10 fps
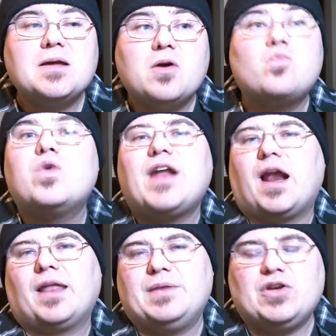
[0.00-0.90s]
would
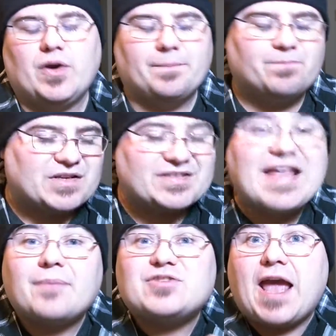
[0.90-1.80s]
not let me do it.
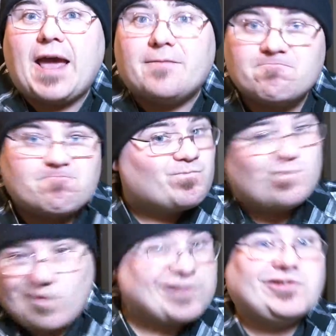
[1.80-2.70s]
Snapchat,
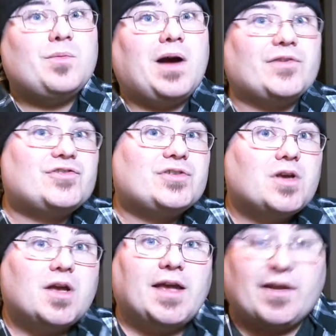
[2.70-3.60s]
not so much.
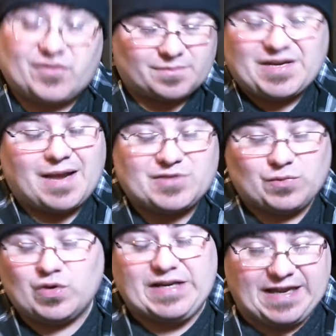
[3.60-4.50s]
Sometimes
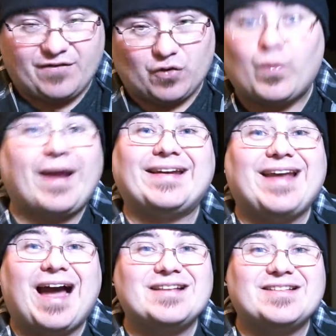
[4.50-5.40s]
it wouldn't even
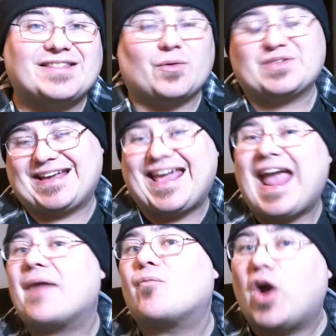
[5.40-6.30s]
recognize that there was a
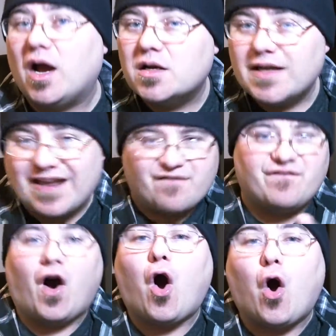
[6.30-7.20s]
camera
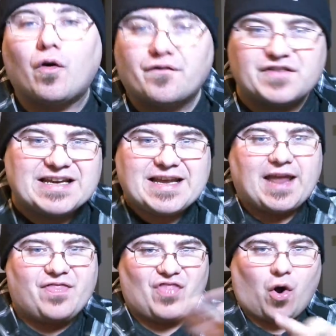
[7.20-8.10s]
involved
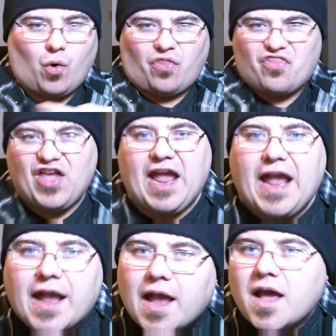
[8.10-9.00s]
in the whole
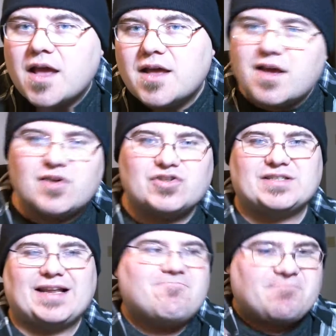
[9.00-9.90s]
thing. It was
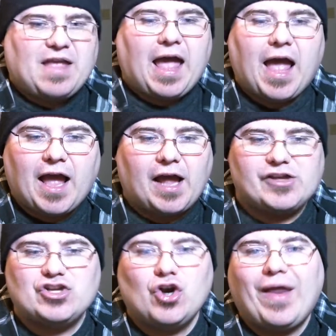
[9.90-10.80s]
just like, yeah,
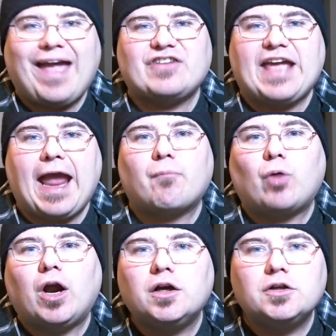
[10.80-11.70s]
you don't have a
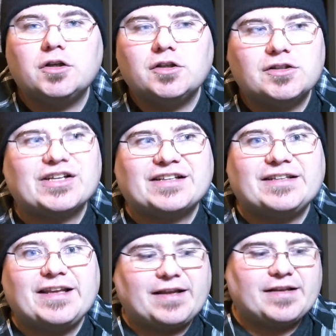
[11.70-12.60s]
camera. It's like,
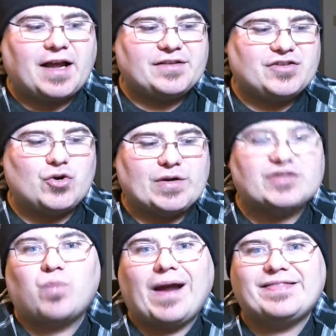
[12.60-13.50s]
yeah, I do.
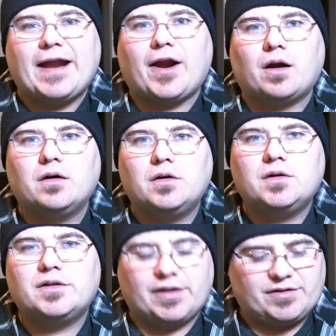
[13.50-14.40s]
It's right there.
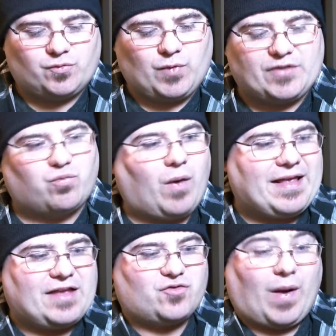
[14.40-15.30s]
It's
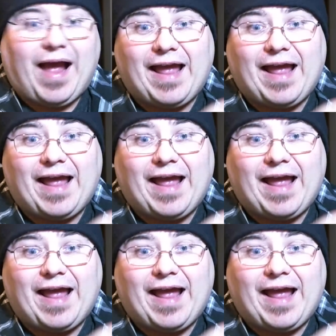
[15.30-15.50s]
right. I